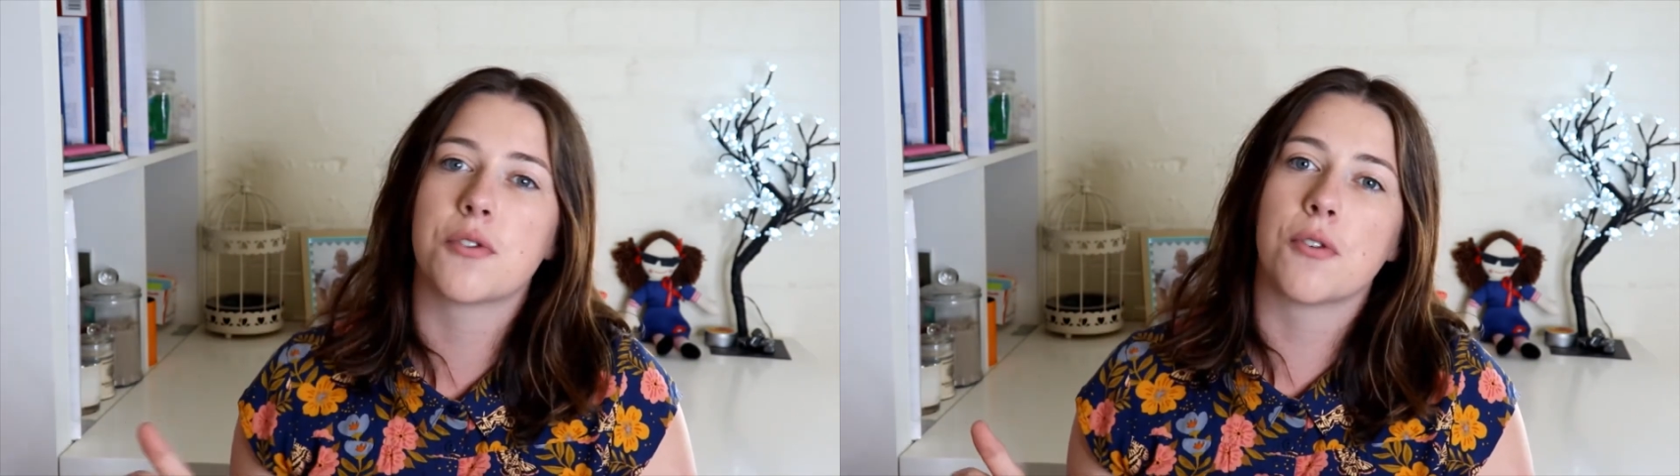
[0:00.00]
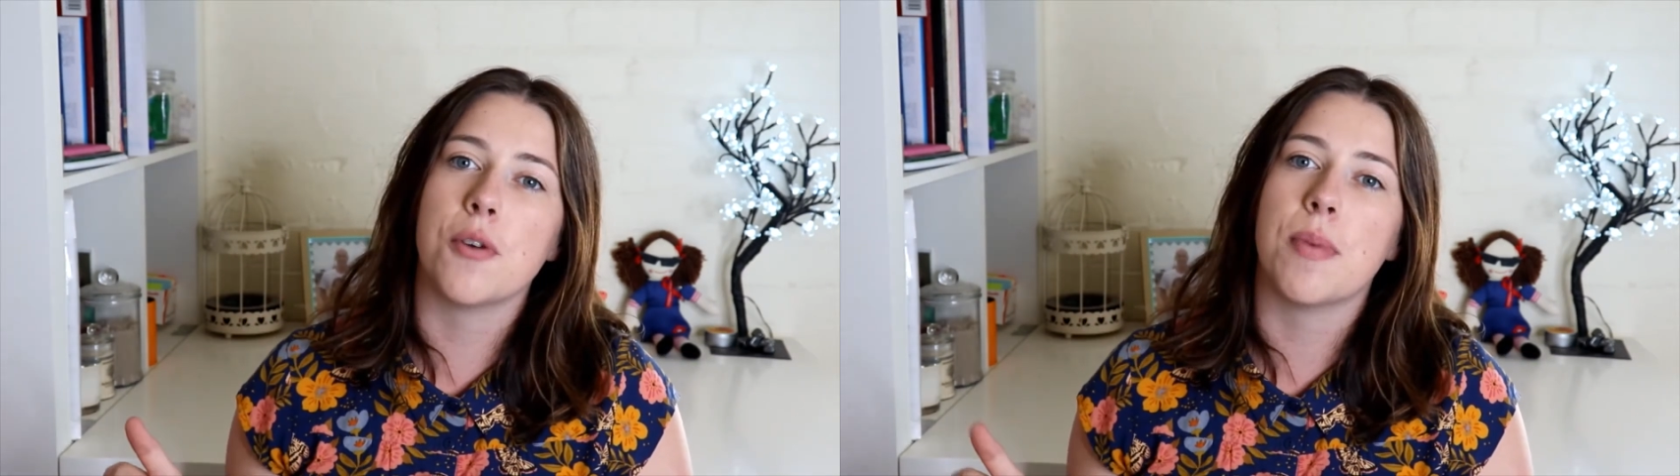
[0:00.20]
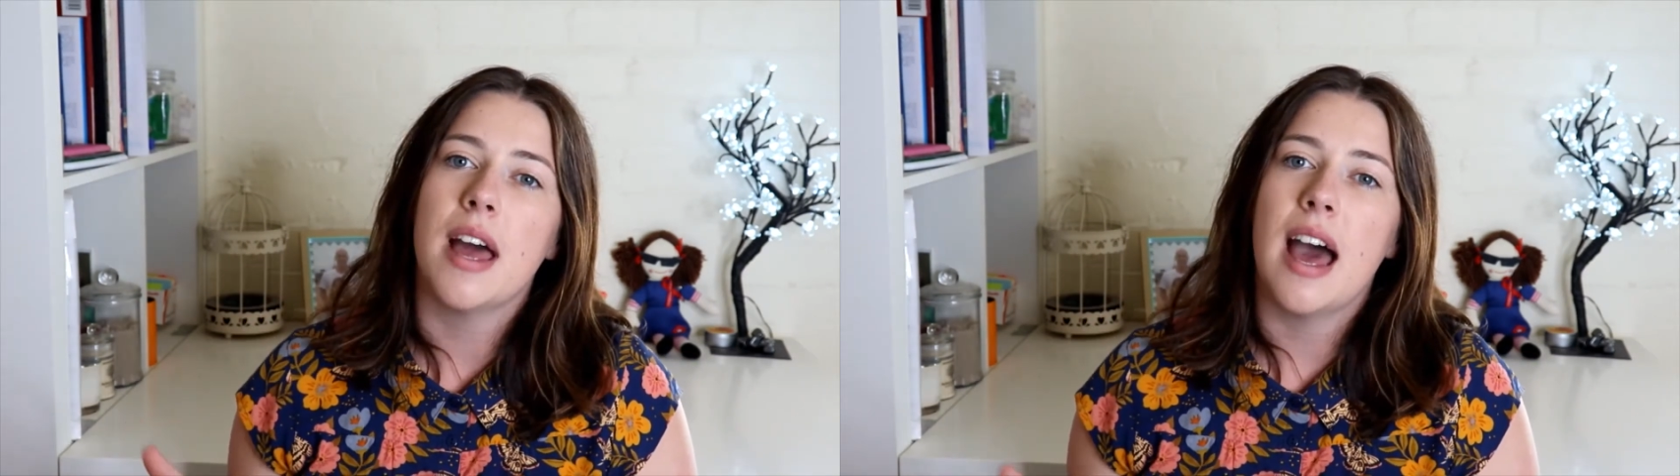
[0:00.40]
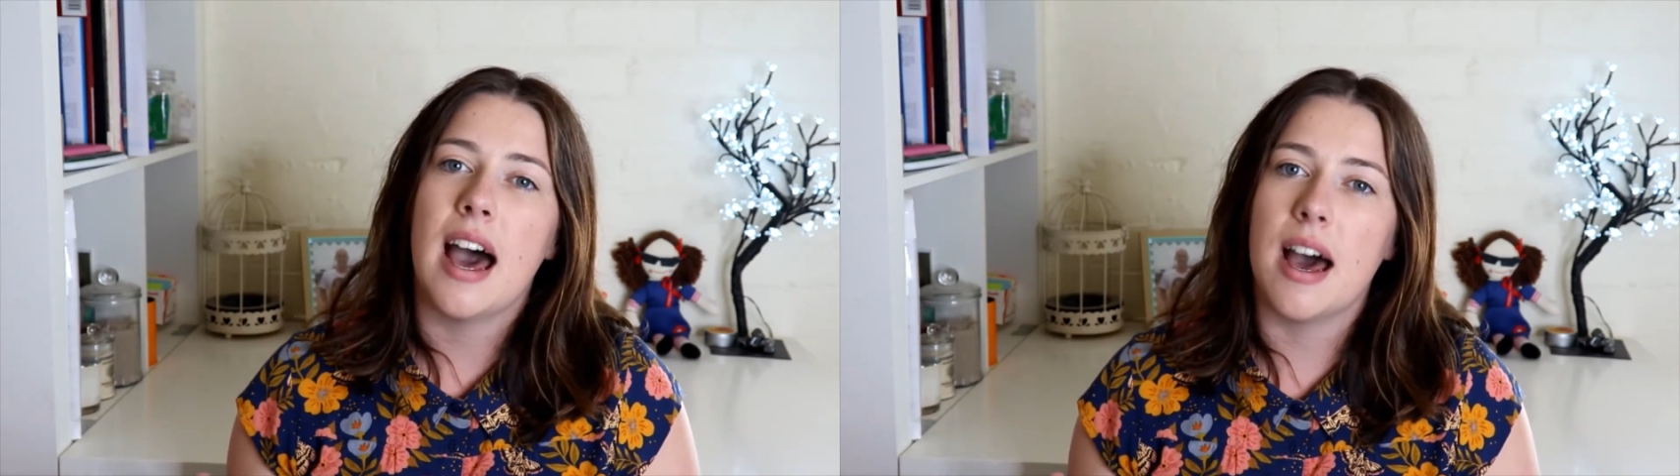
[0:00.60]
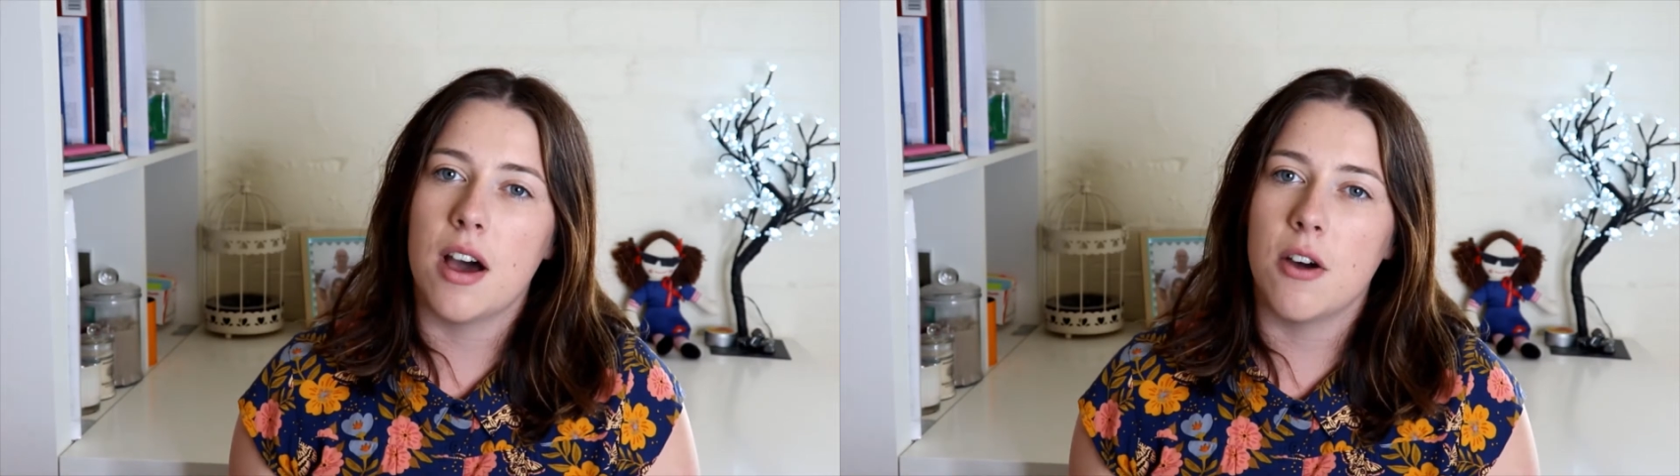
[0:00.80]
group
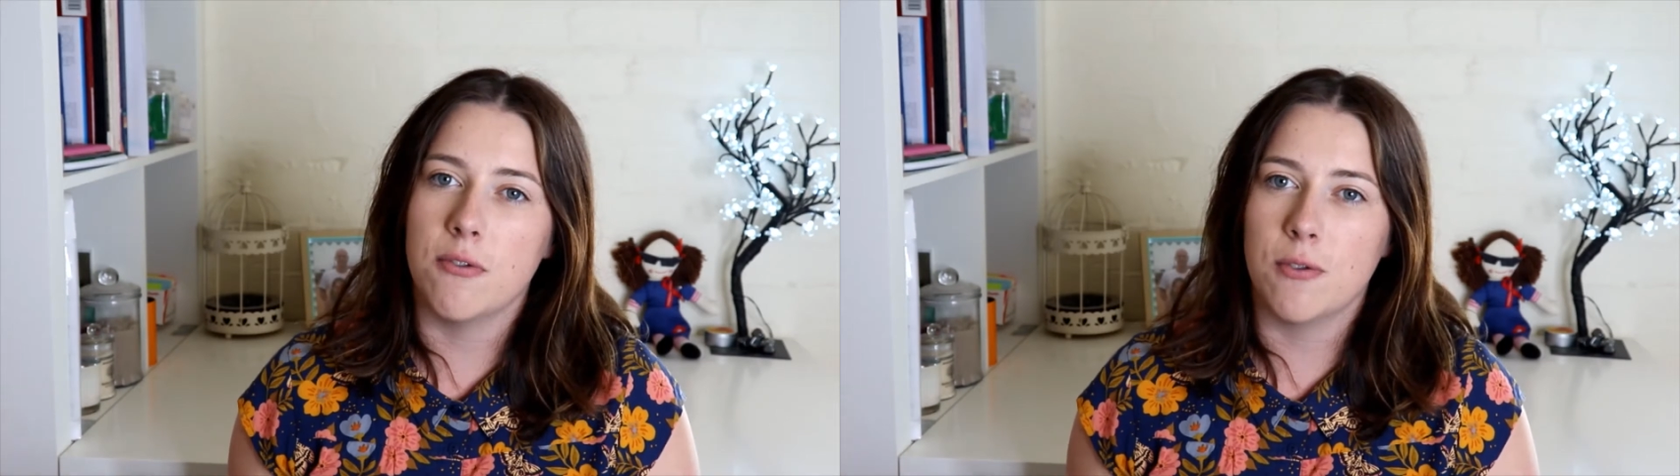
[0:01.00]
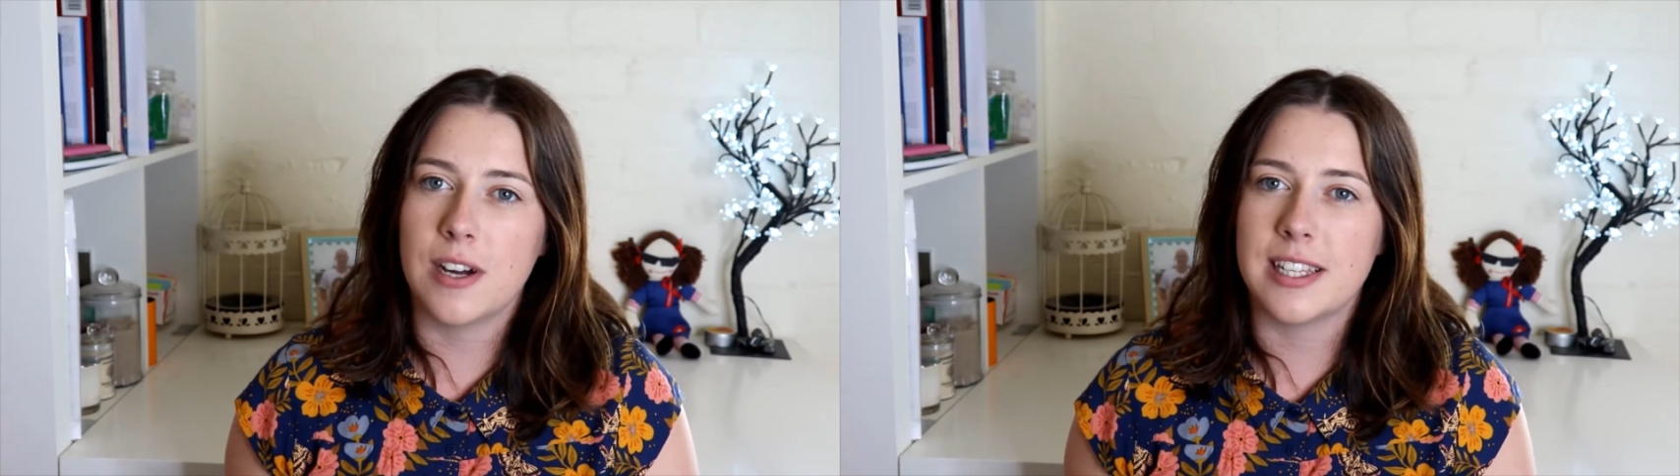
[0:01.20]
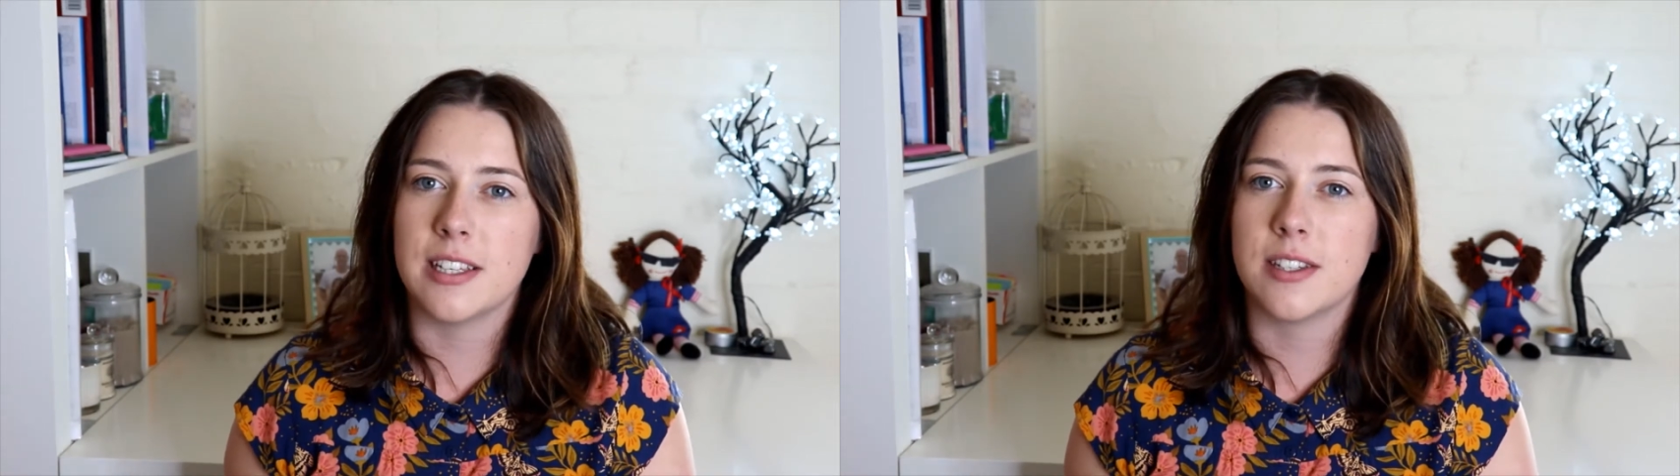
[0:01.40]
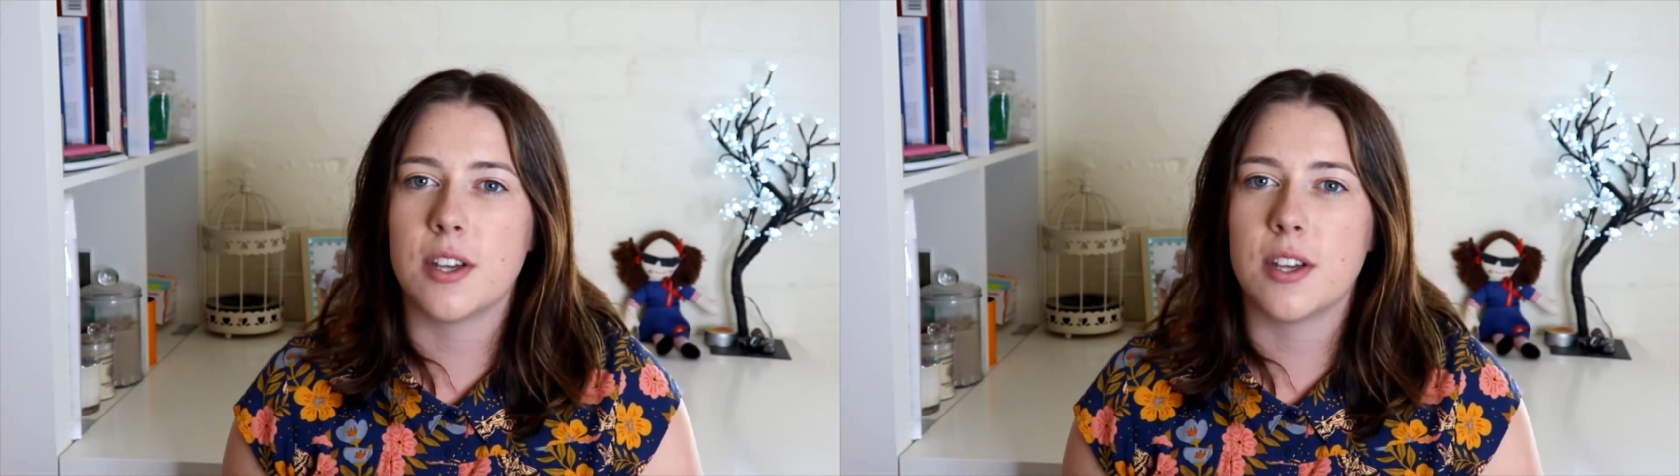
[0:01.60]
of voices.